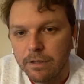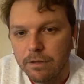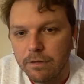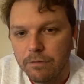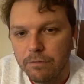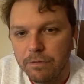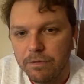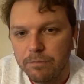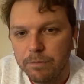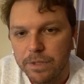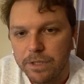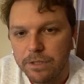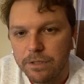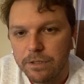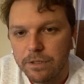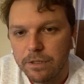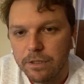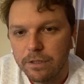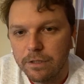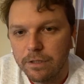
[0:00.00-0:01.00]
we've
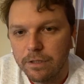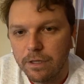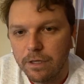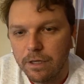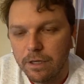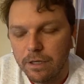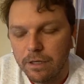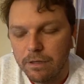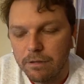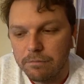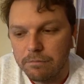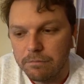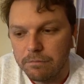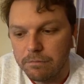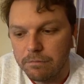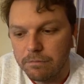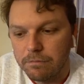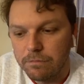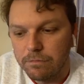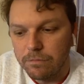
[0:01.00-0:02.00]
been
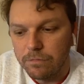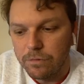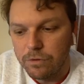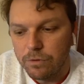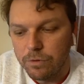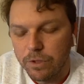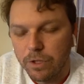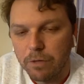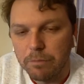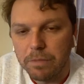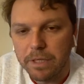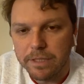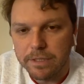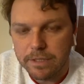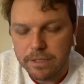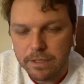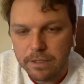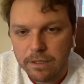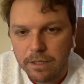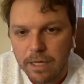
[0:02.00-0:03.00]
doing our best
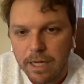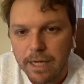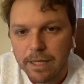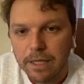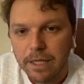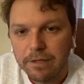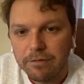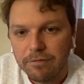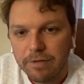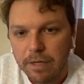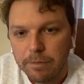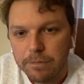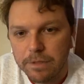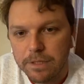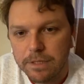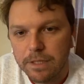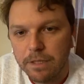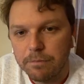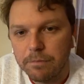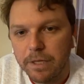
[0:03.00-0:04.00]
to highlight
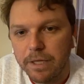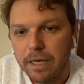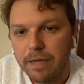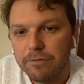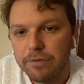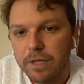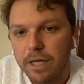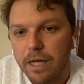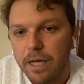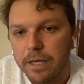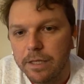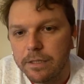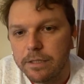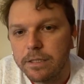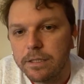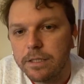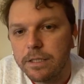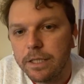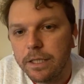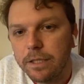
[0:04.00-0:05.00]
families that might have the
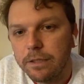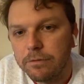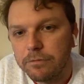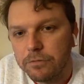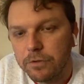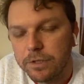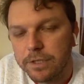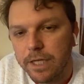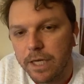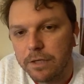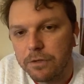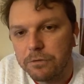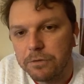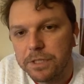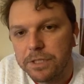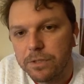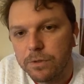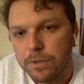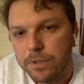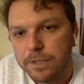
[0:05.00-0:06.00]
highest need for tech
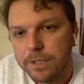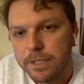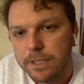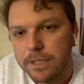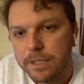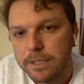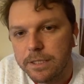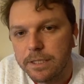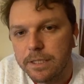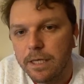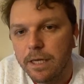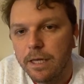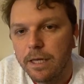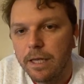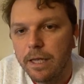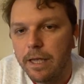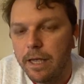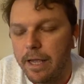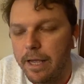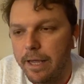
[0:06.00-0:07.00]
resources,
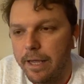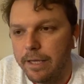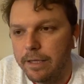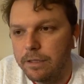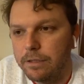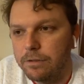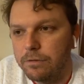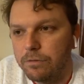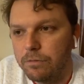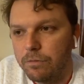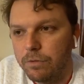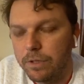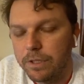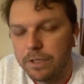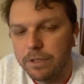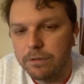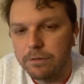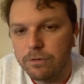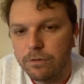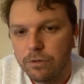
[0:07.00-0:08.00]
and
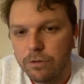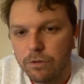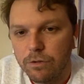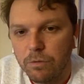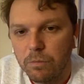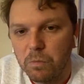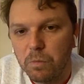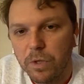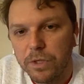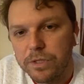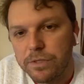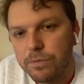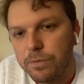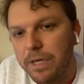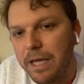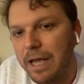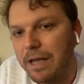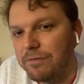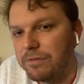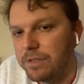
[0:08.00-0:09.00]
once we
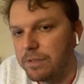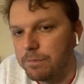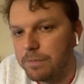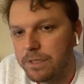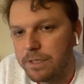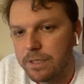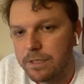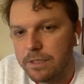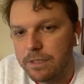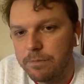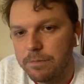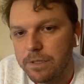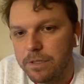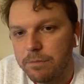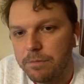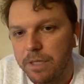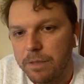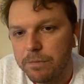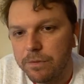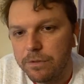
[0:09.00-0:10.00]
have some systems to
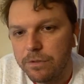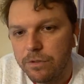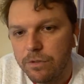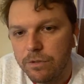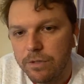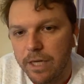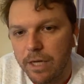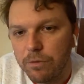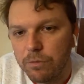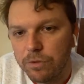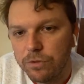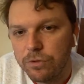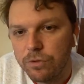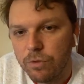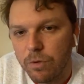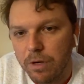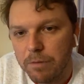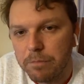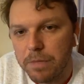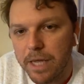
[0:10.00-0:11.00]
be able to do that, we'll do
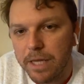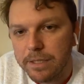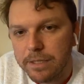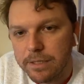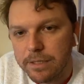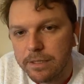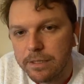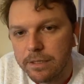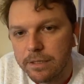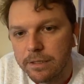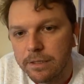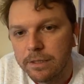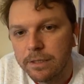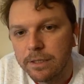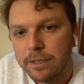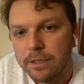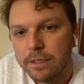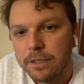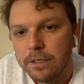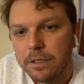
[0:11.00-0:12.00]
our best.
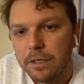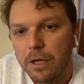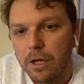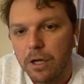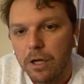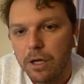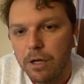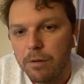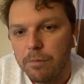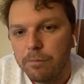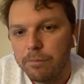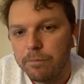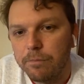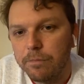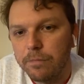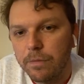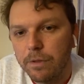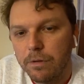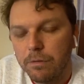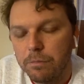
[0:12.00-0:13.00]

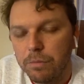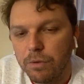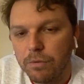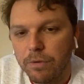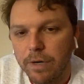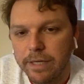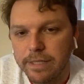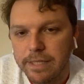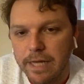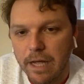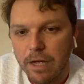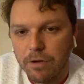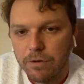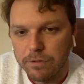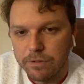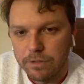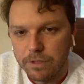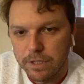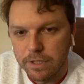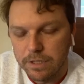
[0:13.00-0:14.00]
But right now,
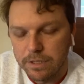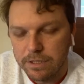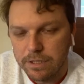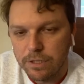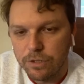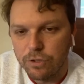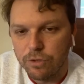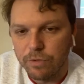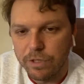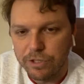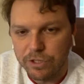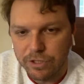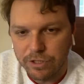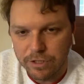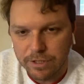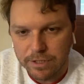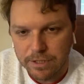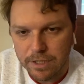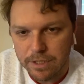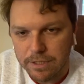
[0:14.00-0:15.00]
the situation
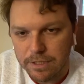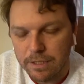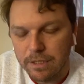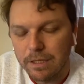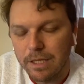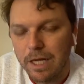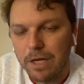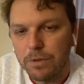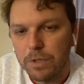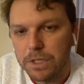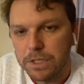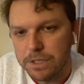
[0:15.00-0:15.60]
just doesn't allow